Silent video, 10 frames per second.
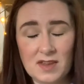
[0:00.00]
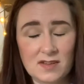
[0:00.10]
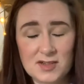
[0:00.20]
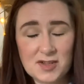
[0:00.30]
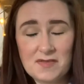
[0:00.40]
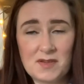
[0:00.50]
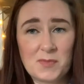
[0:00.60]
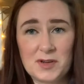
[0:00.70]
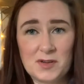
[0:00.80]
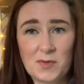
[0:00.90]
Just
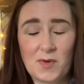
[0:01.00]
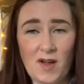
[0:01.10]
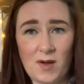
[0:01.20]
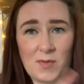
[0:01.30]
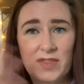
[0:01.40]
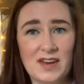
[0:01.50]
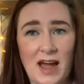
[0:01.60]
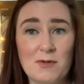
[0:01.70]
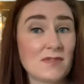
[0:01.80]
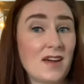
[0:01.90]
someone with an
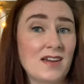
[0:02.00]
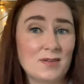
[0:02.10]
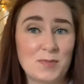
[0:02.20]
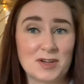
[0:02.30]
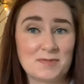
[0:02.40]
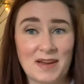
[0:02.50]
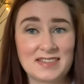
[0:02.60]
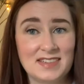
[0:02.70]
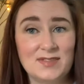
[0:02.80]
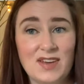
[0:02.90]
outside
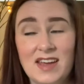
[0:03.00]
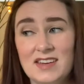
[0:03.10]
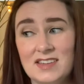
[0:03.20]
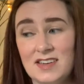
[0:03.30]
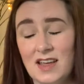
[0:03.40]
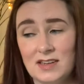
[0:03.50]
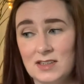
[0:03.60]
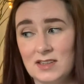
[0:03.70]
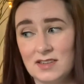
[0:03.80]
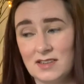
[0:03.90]
perspective, and
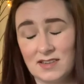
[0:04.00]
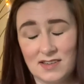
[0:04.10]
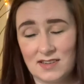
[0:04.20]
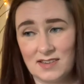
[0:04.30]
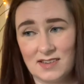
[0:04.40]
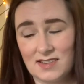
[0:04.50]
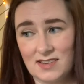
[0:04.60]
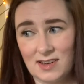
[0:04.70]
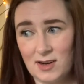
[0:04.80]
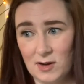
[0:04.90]

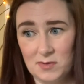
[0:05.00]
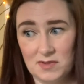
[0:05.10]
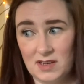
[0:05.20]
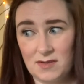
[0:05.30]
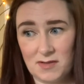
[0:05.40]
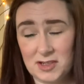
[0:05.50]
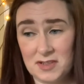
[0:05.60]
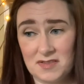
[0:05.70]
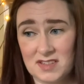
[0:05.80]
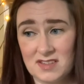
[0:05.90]
you know, it's
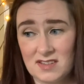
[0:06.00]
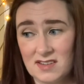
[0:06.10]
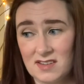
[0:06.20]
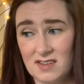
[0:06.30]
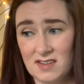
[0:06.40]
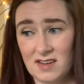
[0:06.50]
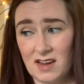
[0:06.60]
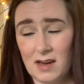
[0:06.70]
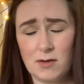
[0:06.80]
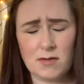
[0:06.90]

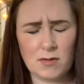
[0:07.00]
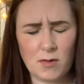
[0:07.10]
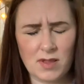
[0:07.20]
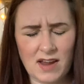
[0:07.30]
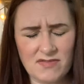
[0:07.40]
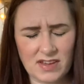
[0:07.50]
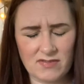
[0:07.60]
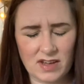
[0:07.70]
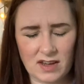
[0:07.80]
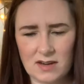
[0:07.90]
so
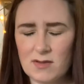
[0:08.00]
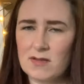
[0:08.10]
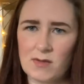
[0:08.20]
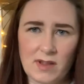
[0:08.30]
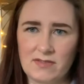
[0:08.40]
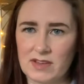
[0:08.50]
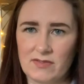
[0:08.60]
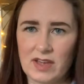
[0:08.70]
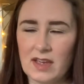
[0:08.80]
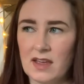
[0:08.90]
life-giving. It's so
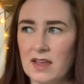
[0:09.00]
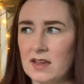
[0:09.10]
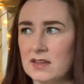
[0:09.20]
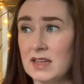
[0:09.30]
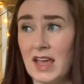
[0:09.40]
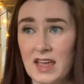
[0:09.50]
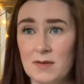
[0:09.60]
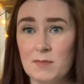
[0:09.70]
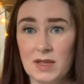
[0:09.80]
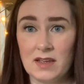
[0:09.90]
life-giving and
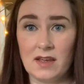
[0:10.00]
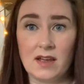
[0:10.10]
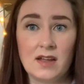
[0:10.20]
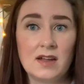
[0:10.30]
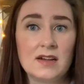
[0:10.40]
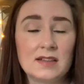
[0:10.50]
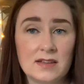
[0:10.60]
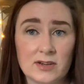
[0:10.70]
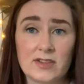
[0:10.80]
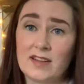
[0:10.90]
can be
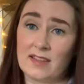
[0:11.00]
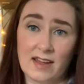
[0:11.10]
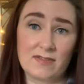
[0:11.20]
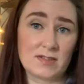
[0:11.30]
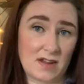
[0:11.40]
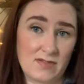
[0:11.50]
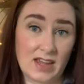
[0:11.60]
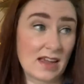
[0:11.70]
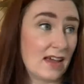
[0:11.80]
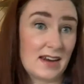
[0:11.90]
literally
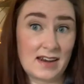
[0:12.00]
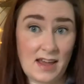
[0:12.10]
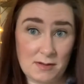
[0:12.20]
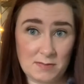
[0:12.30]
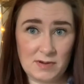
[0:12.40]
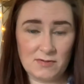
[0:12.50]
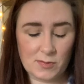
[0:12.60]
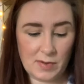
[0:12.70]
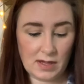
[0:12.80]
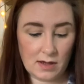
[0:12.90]
life-saving, and it has been for
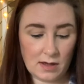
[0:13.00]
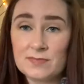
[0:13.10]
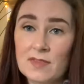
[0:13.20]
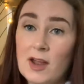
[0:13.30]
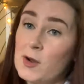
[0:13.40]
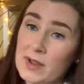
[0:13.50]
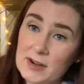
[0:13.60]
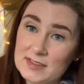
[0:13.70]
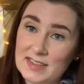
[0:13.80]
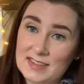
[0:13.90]
me. You know, here
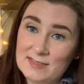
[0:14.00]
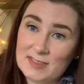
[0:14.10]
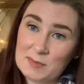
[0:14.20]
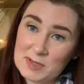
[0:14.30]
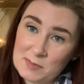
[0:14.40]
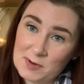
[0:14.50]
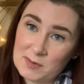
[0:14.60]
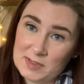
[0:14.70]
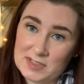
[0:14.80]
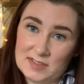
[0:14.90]
at the end of September,
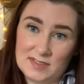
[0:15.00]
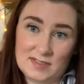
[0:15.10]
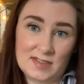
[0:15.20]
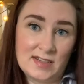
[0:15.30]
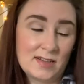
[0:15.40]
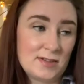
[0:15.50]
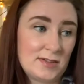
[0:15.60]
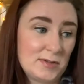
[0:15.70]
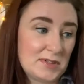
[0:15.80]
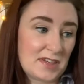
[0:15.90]
which is
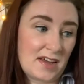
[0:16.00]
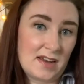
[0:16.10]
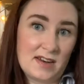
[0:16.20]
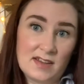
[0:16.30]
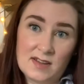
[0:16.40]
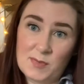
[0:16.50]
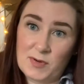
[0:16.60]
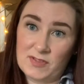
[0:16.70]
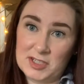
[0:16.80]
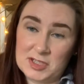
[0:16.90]
Suicide
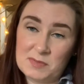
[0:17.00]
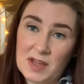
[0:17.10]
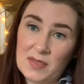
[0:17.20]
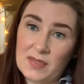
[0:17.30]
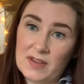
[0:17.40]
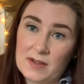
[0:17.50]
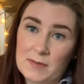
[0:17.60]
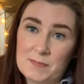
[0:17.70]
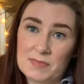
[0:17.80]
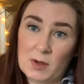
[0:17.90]
Prevention Month,
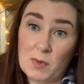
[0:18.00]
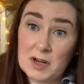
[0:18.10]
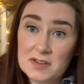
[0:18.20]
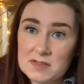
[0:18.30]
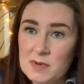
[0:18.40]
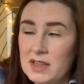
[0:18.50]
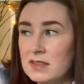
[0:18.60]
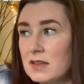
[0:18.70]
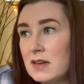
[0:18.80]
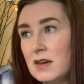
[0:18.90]
Awareness
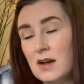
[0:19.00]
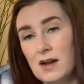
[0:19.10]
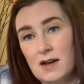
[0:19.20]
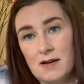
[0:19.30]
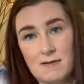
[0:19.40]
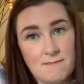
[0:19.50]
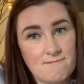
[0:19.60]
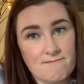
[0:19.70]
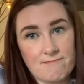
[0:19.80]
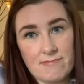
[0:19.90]
Month,
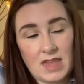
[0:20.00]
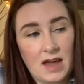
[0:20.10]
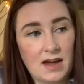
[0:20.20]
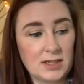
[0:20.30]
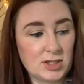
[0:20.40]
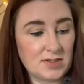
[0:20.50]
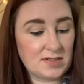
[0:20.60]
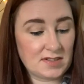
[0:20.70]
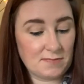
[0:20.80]
I just